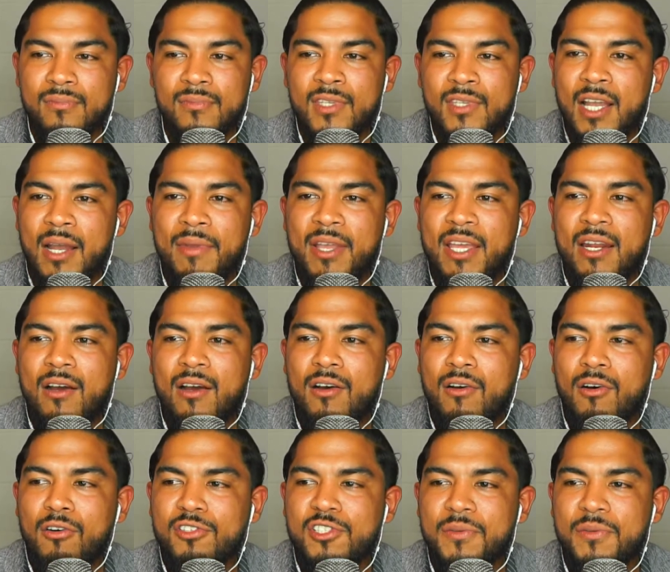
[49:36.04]
I mean,
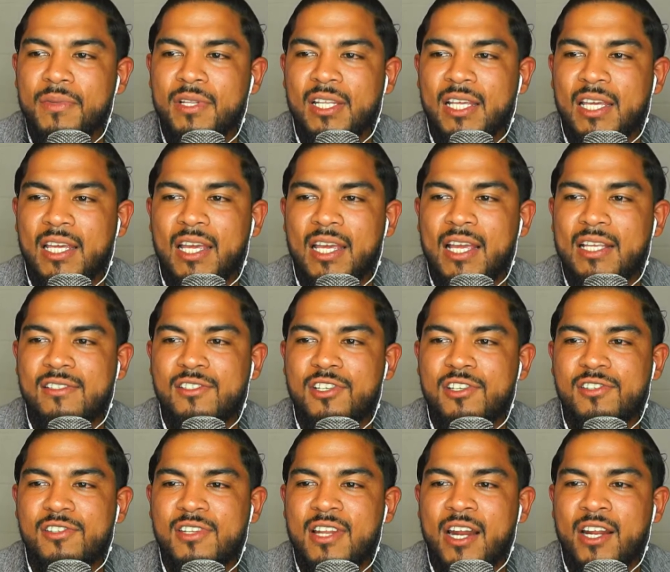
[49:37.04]
ultimately, it's
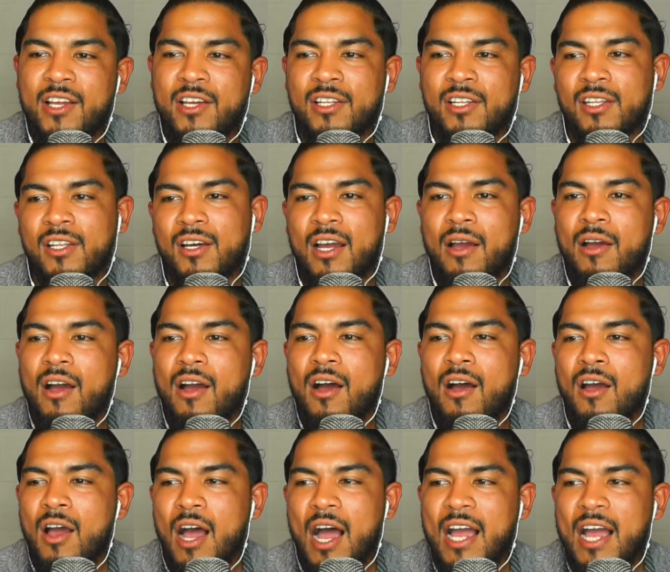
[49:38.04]
just not a good look.
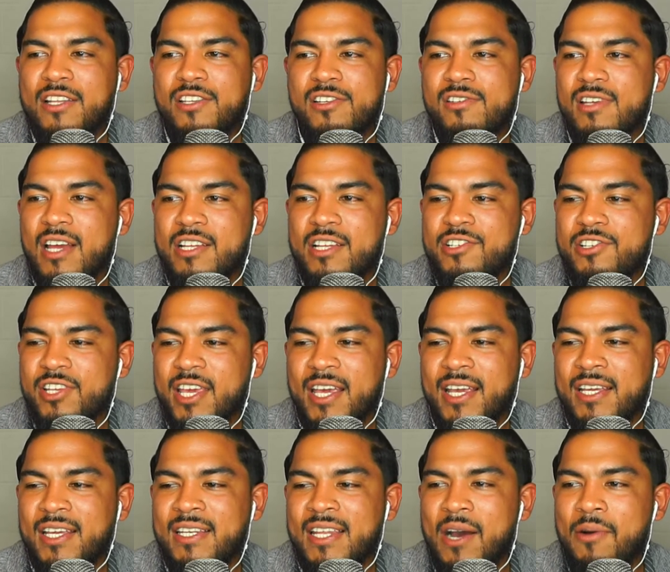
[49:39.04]
I just can't
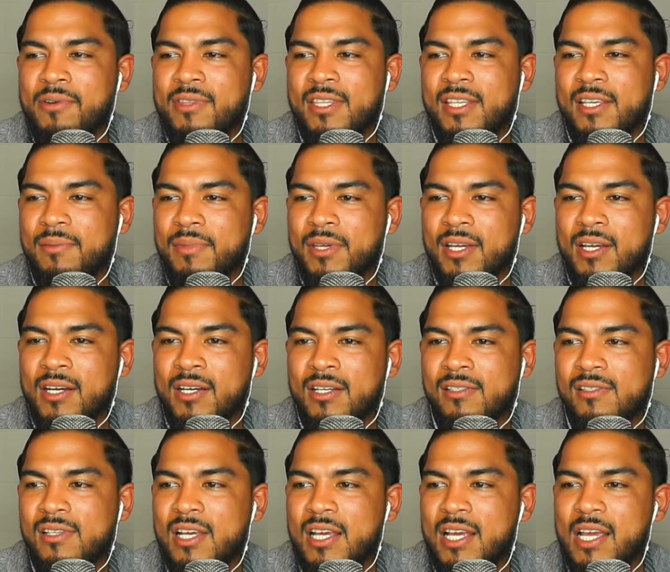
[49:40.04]
get down with it
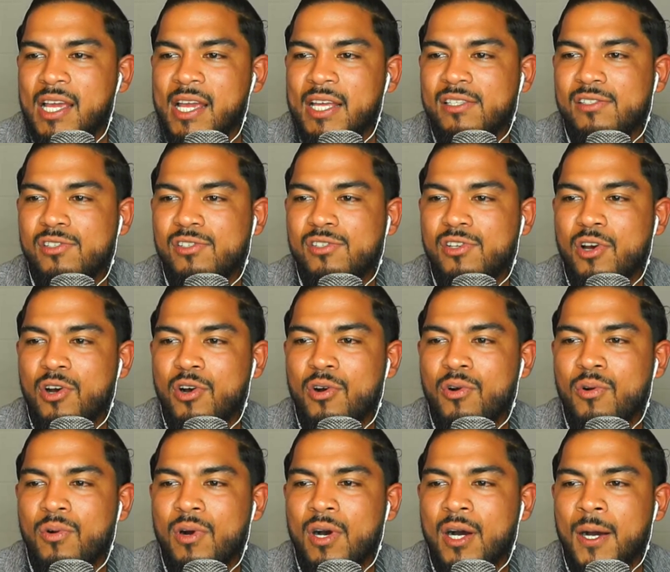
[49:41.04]
because it's
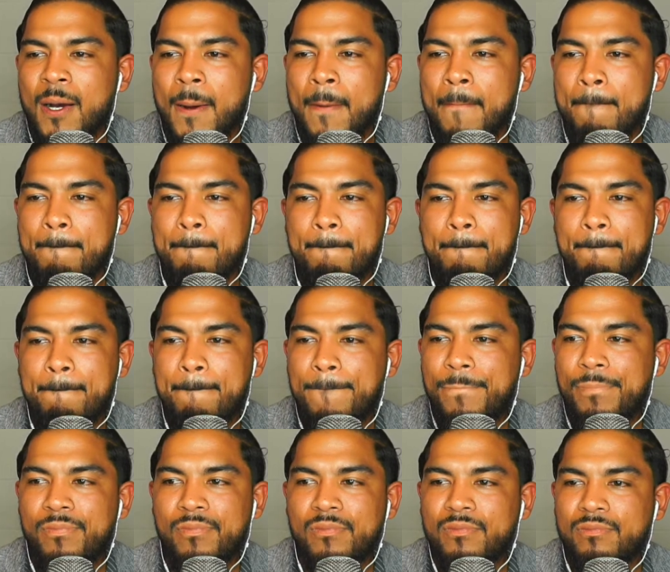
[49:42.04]
so
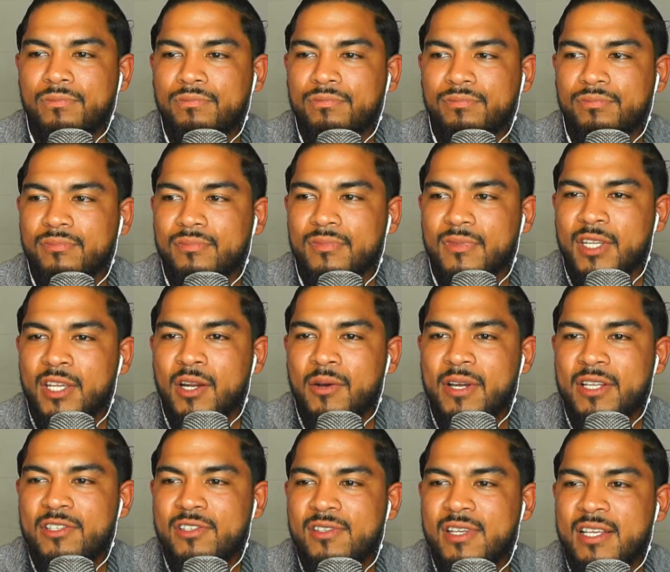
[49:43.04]

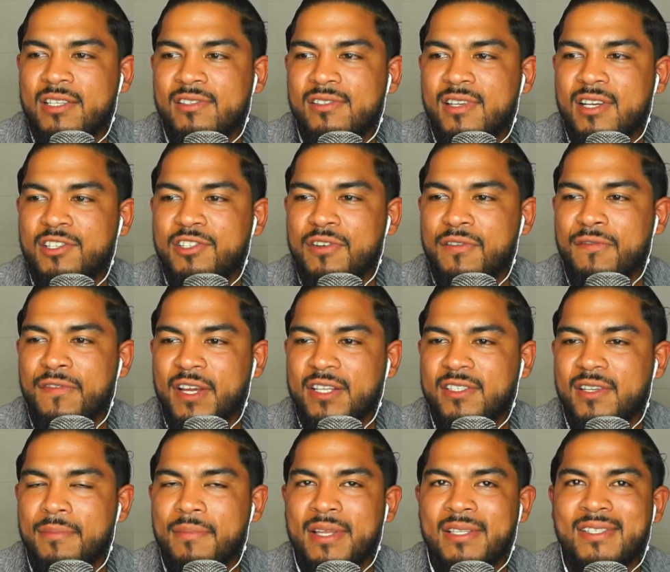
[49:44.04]
it's such a
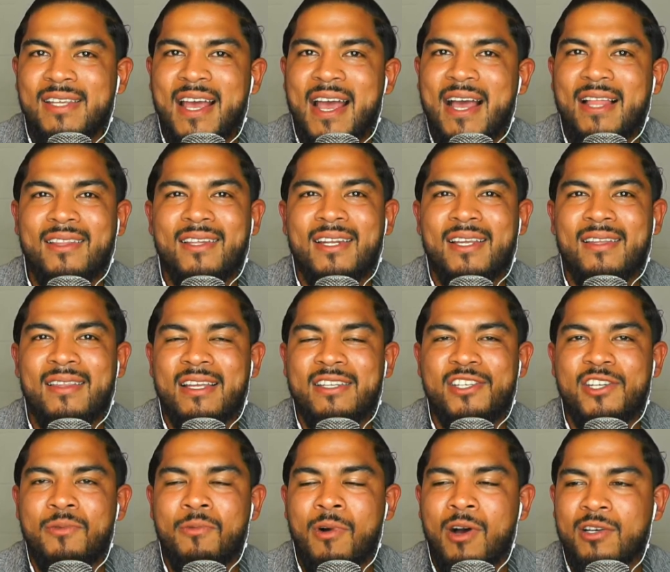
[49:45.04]
victim mentality that
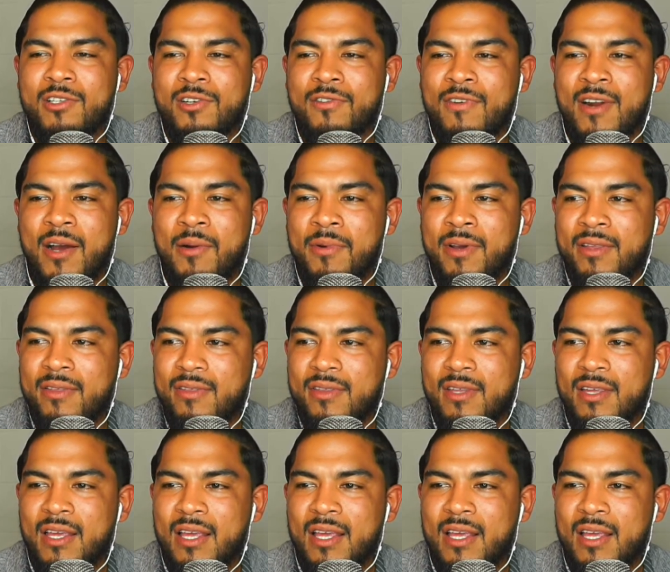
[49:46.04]
she walks around with.